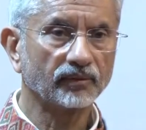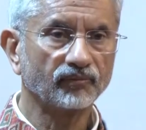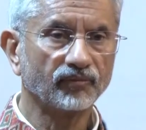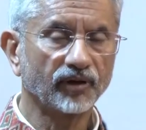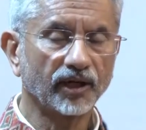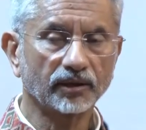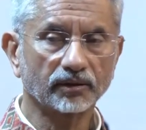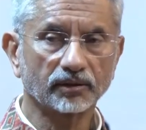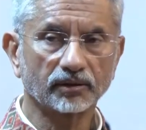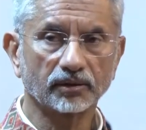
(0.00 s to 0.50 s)
in
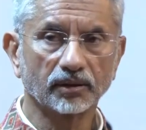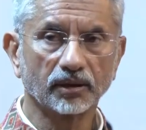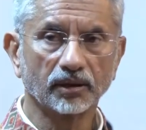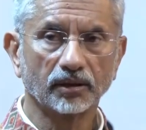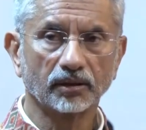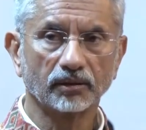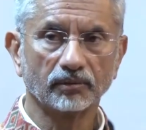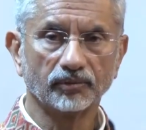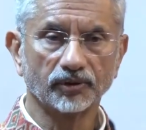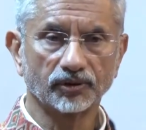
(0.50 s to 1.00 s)
fact,
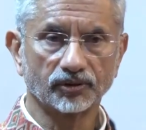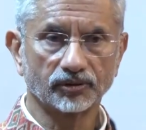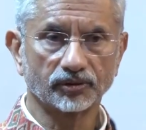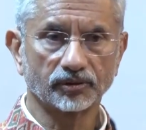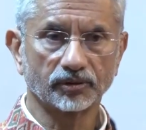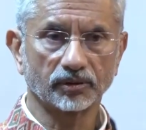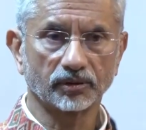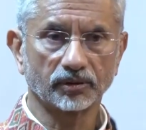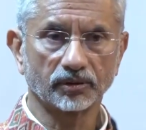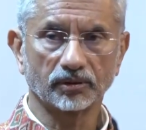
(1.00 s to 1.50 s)

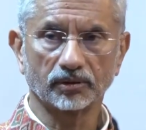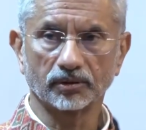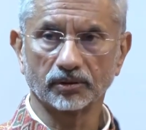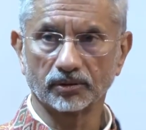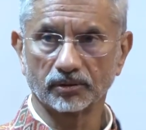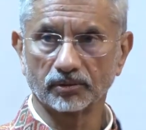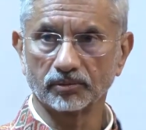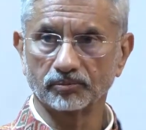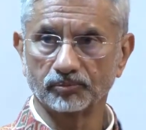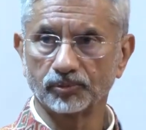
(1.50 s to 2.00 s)
which
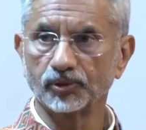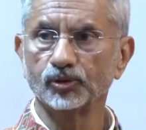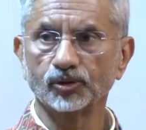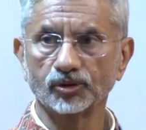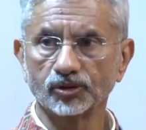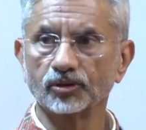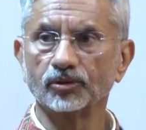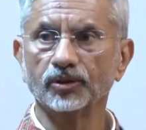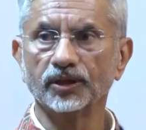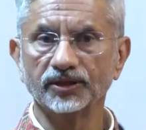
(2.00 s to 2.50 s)

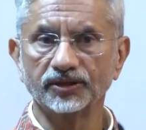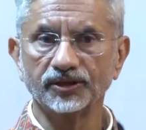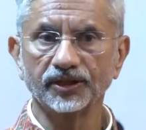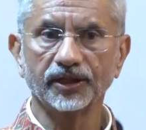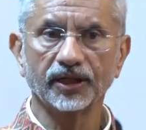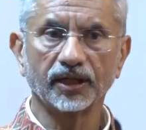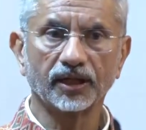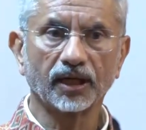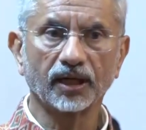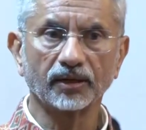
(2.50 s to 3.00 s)
Piyush Goyal
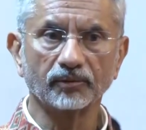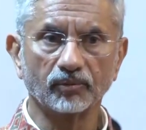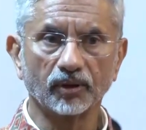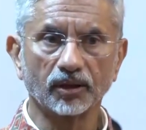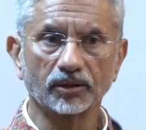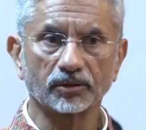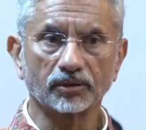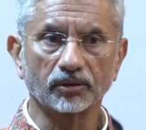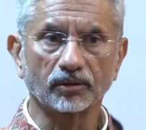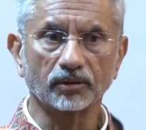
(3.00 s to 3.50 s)
ji and I
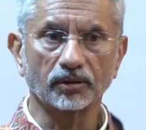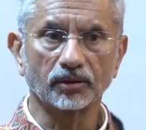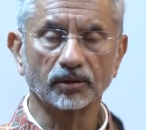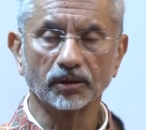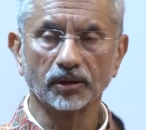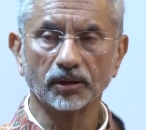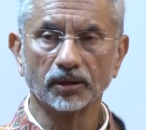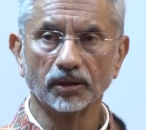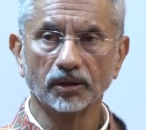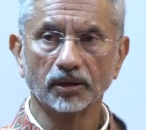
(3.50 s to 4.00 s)
worked on.
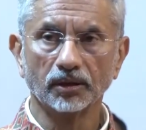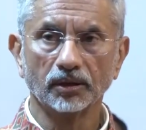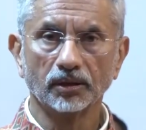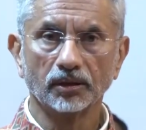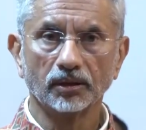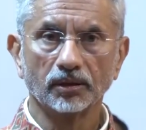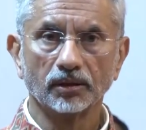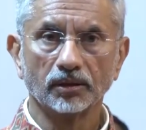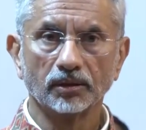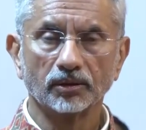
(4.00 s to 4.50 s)

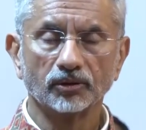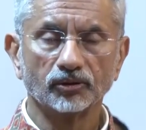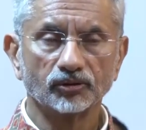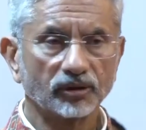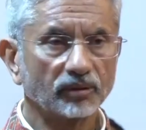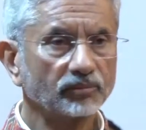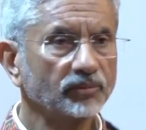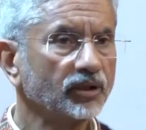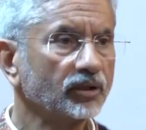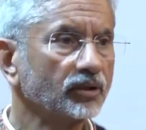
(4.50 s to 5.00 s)

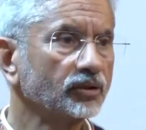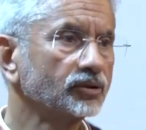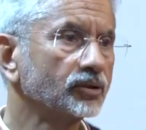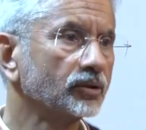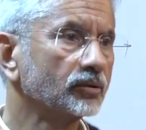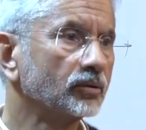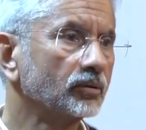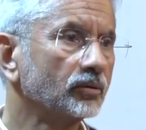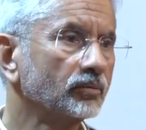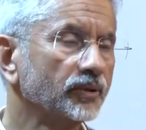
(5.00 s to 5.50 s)
Some years
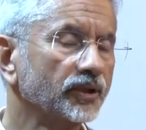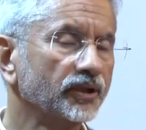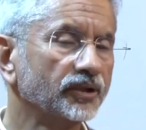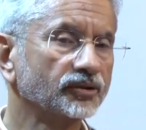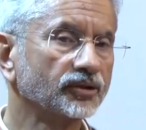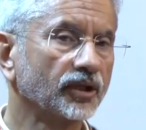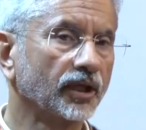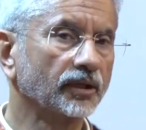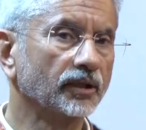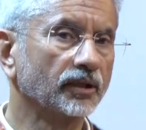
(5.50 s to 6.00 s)
ago, we
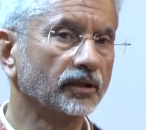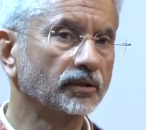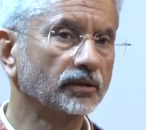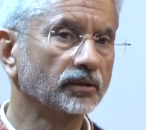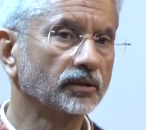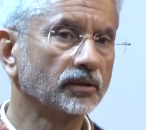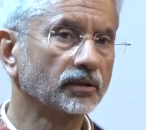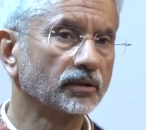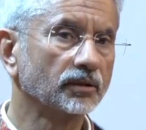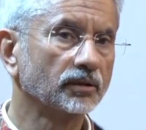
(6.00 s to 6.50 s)
decided
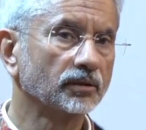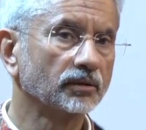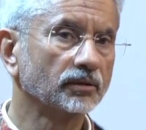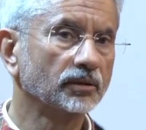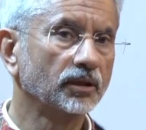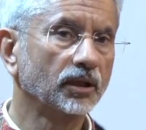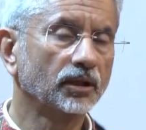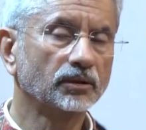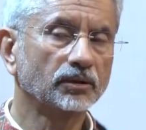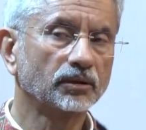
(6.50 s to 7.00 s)

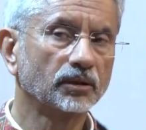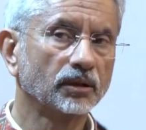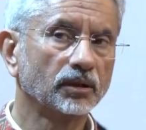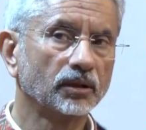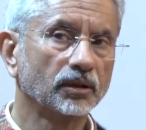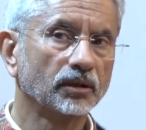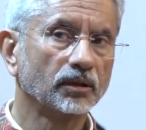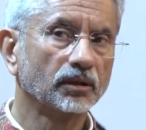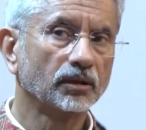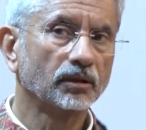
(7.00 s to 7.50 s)
that
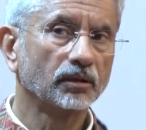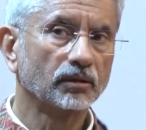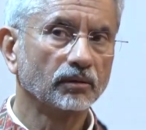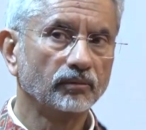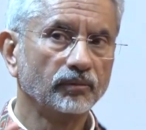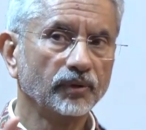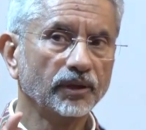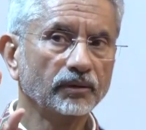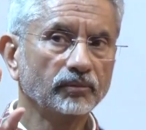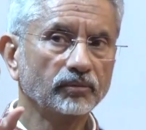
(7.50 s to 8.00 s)

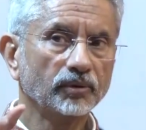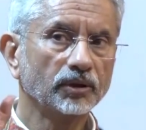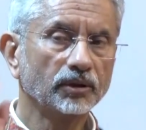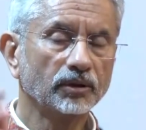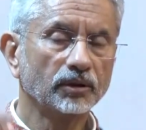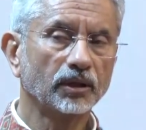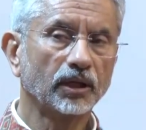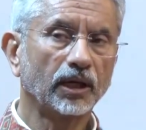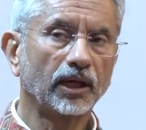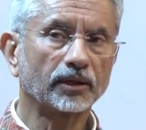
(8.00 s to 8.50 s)
we
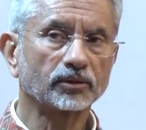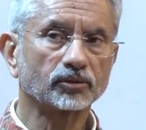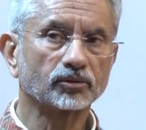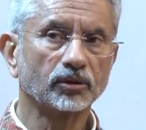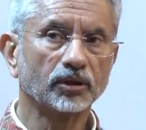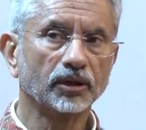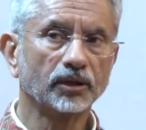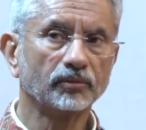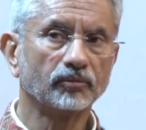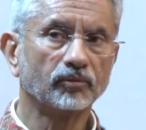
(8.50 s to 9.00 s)
will
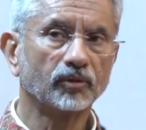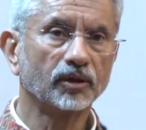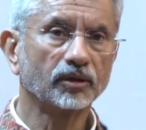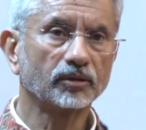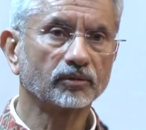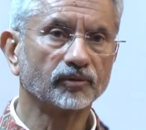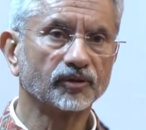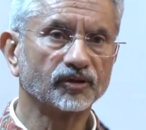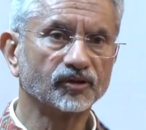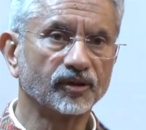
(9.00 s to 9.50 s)
actually
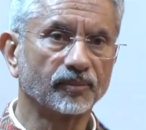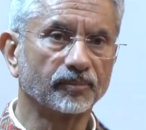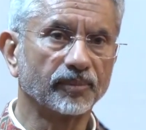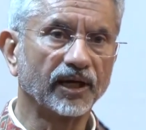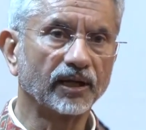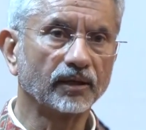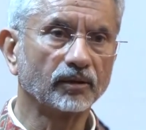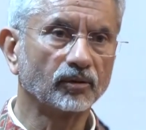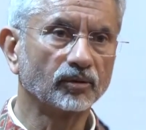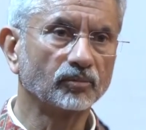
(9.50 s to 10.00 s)
work with
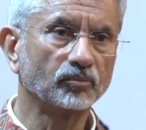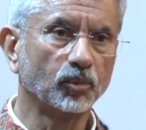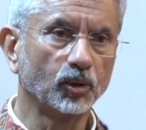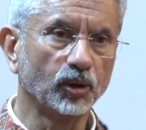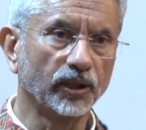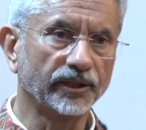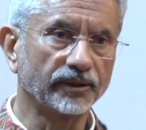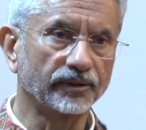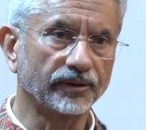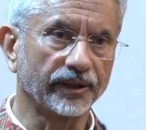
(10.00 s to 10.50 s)
Japan on
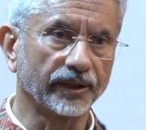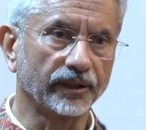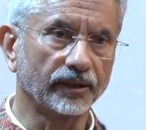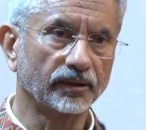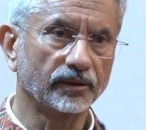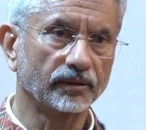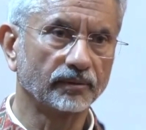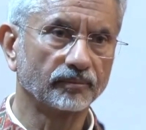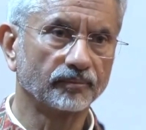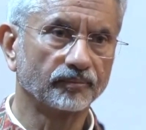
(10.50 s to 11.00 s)
bullet train.
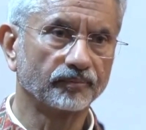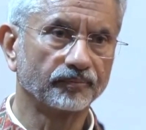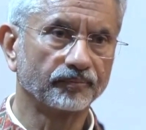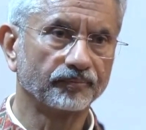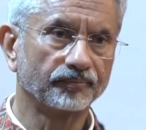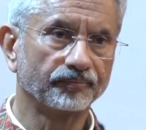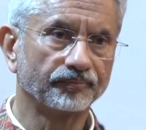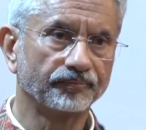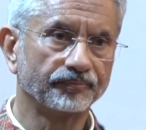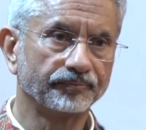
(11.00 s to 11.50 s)

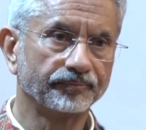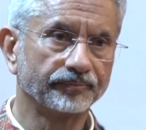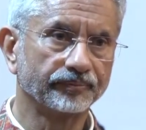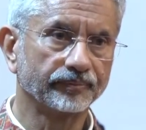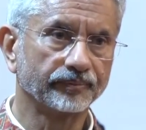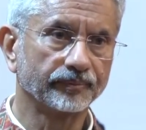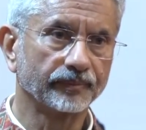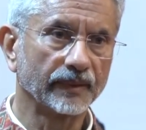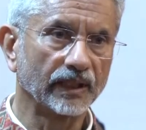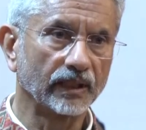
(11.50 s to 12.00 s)

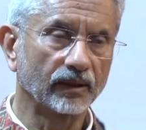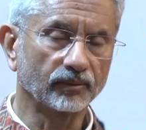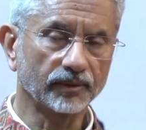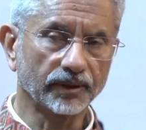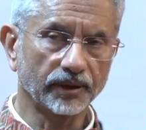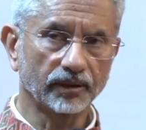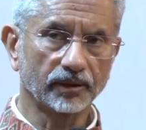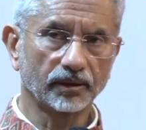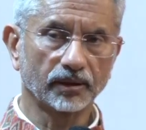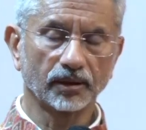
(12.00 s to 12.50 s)

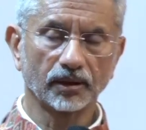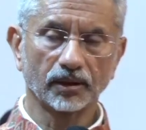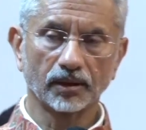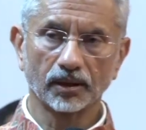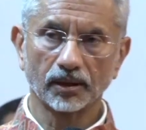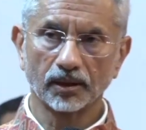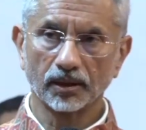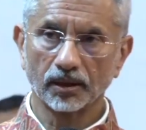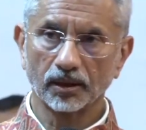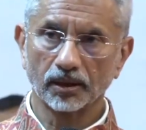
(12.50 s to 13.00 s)
Okay?
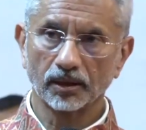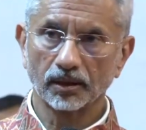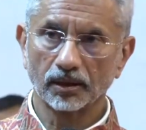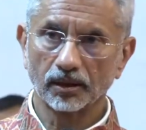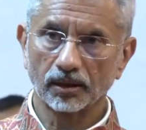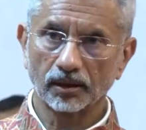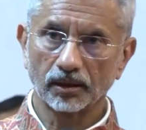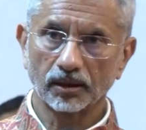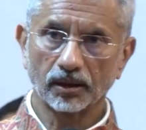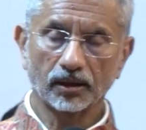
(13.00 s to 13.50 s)

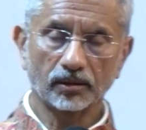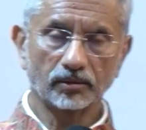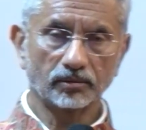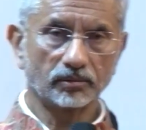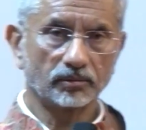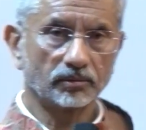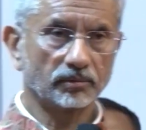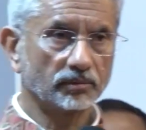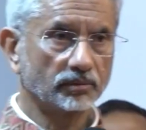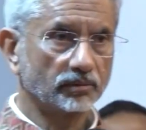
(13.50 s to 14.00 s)

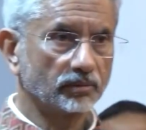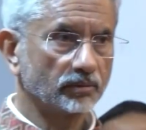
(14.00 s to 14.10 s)
Now,